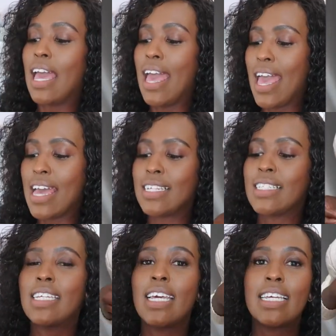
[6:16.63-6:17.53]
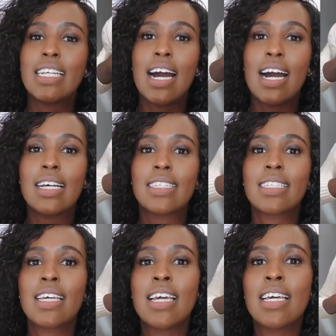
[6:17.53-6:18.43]
And it
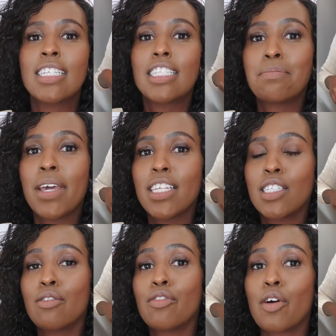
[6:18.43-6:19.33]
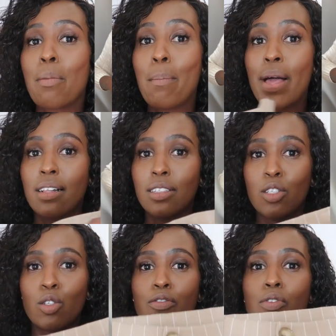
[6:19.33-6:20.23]
has space for a belt,
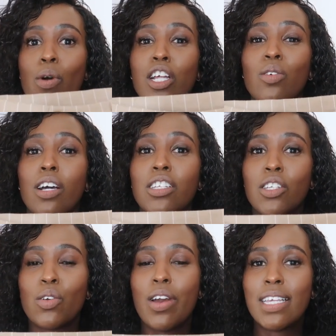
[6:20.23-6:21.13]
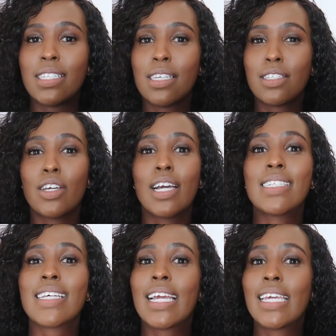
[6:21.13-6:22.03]
so if you want to accessorize this, you
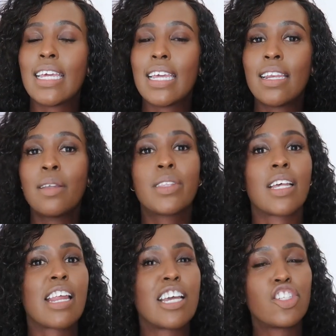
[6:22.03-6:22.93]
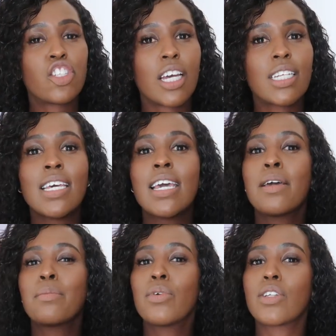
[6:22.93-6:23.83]
can tuck it in the nice shirt,
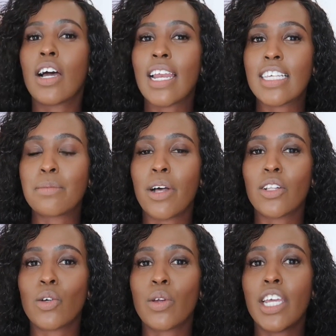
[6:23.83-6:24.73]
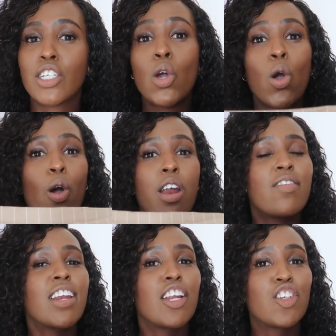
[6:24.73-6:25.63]
put a nice belt on it, or
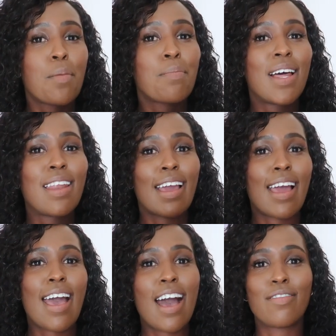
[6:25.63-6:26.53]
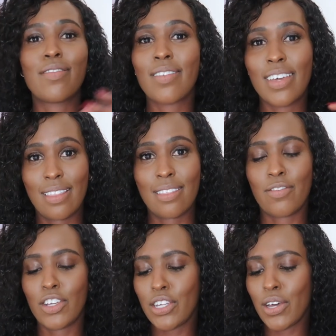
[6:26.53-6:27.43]
even a jumper like I have in the
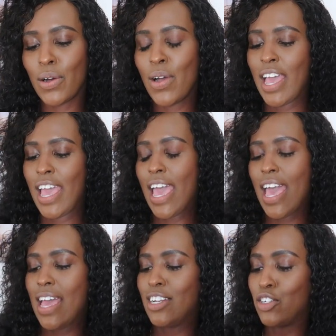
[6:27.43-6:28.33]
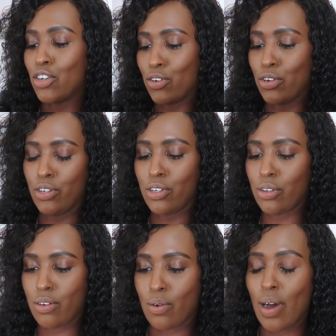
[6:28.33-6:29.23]
video, and you're good
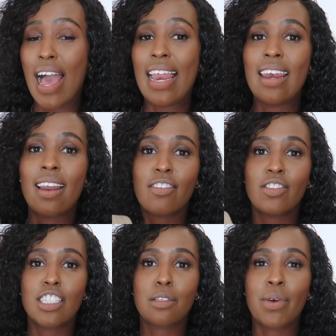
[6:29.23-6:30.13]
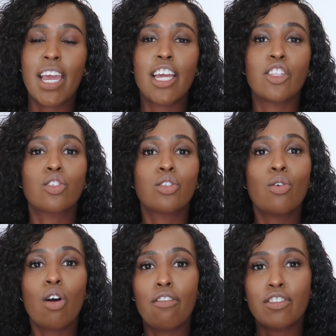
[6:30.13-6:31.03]
to go. I love this pair. It's
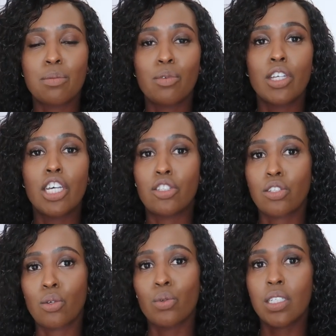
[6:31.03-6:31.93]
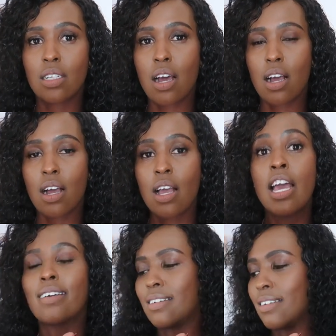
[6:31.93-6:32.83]
so comfortable, it's so snug.
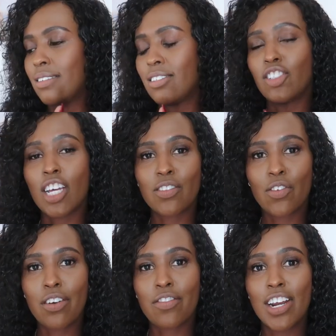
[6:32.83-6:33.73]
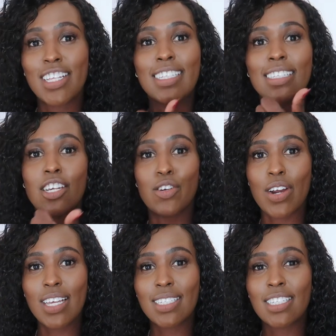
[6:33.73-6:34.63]
Just for reference, the
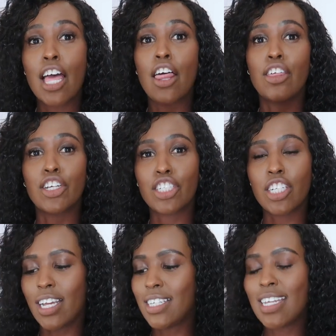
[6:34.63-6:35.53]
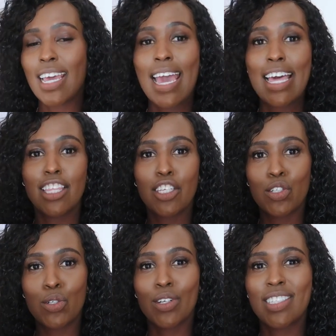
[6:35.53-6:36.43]
dress, the shirt, and
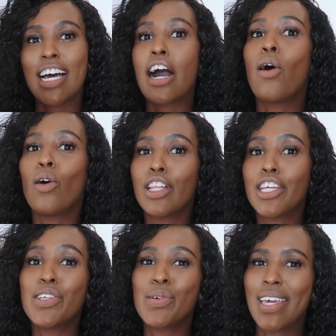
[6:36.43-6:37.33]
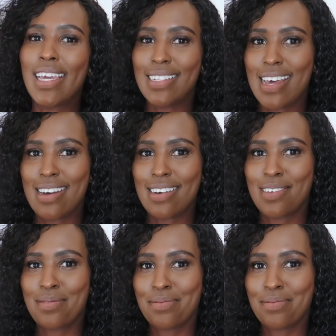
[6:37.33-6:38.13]
these shorts are all in UK 10.